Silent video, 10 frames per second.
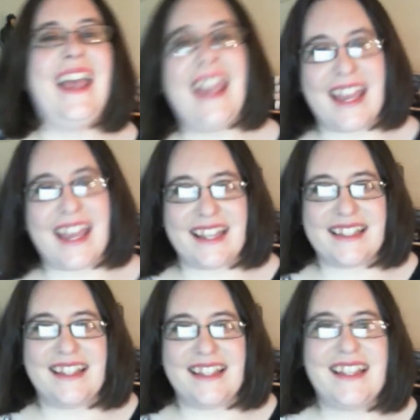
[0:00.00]

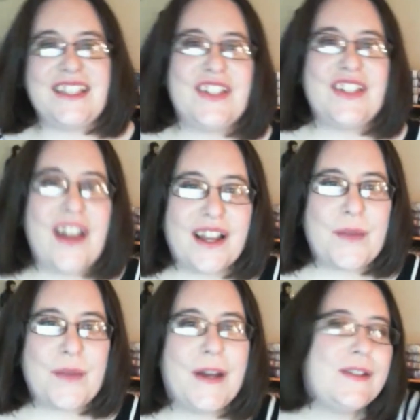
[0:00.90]
guys, let's talk
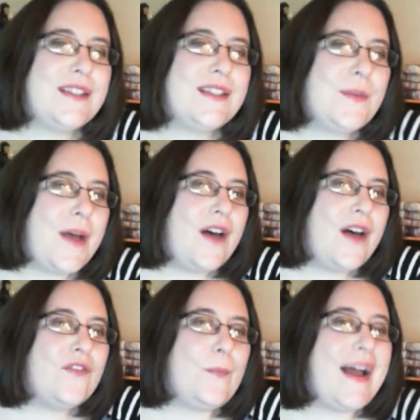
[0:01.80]
about some
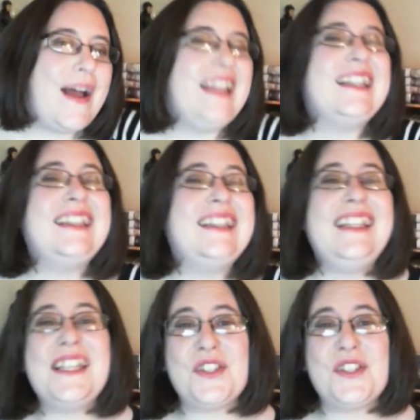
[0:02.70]
of my
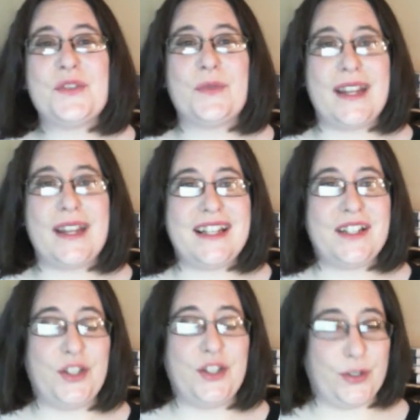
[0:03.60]
least
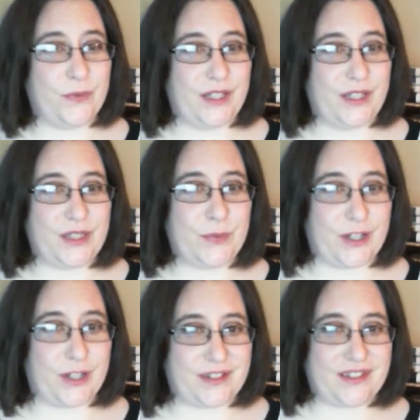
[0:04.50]
rated Goodreads
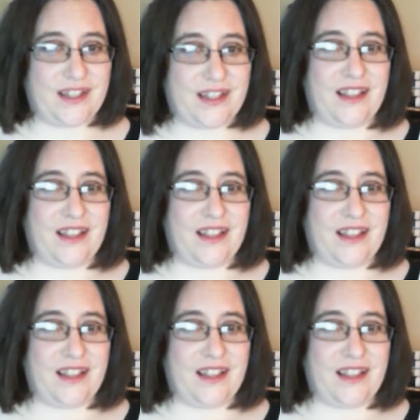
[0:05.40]
books.